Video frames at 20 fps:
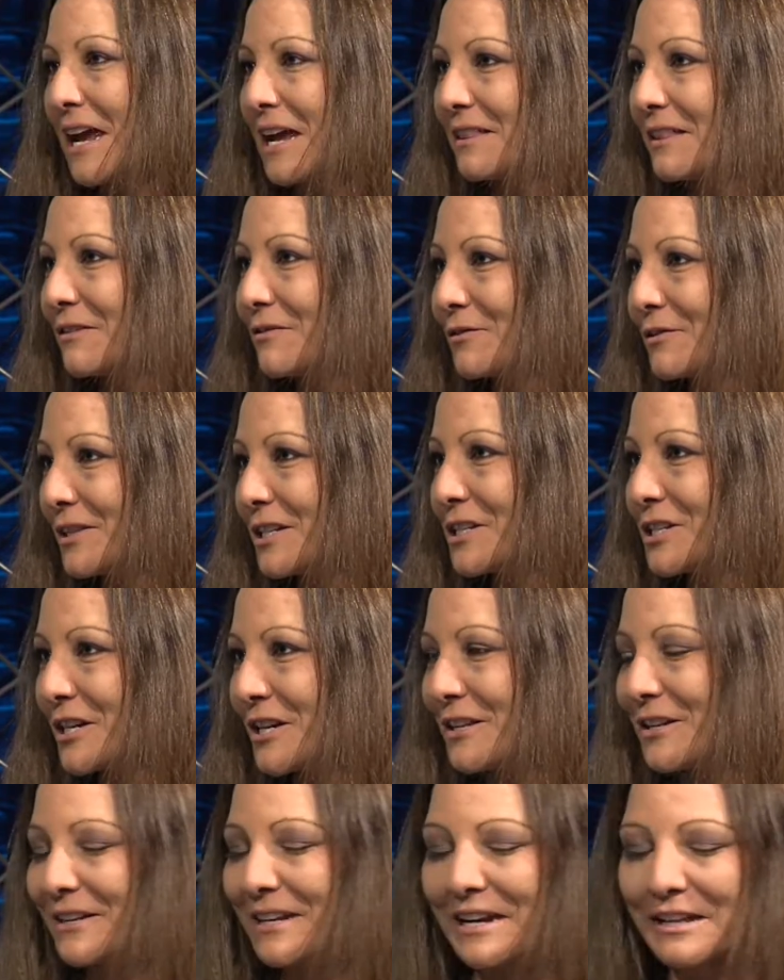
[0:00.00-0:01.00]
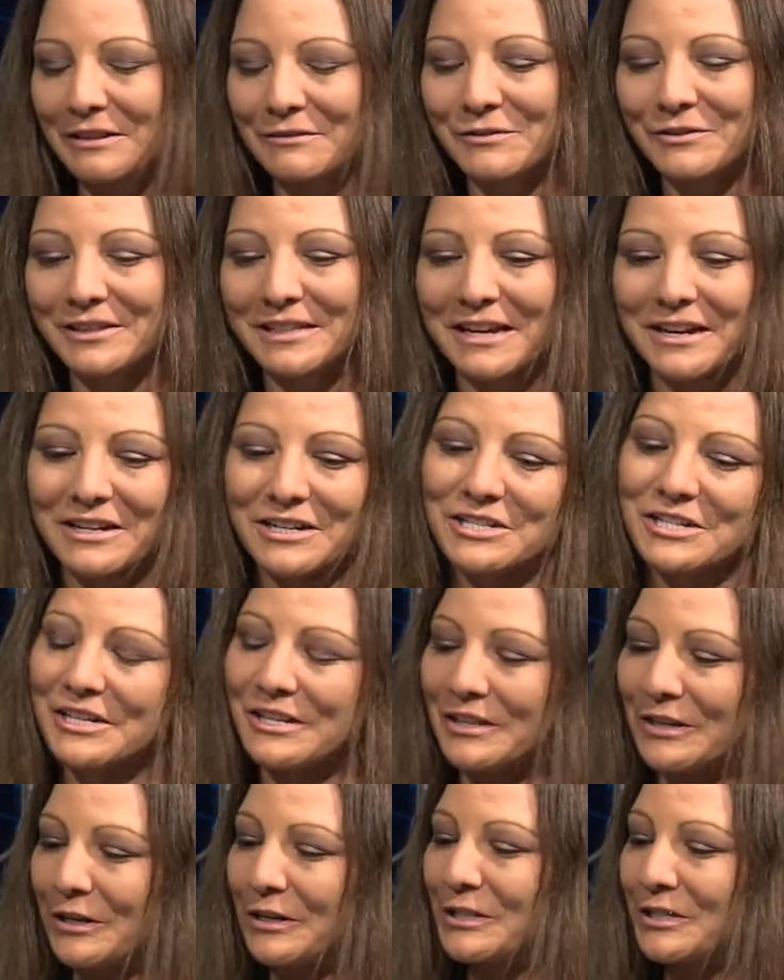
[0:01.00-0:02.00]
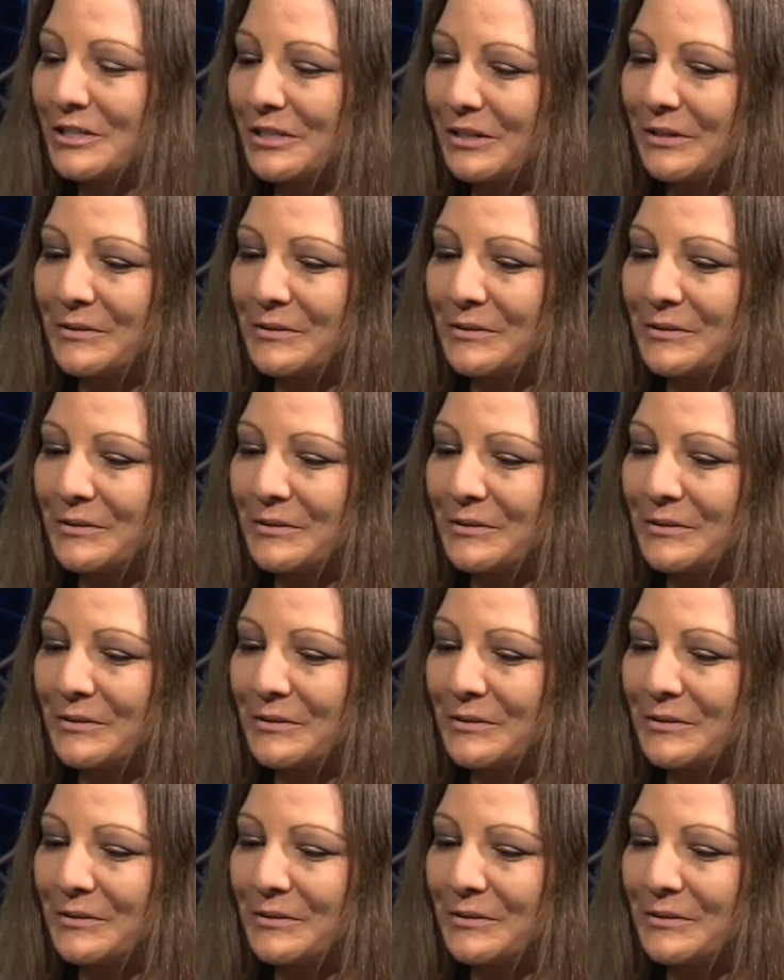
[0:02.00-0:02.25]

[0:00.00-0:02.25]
live with each other, can't live without each other, so.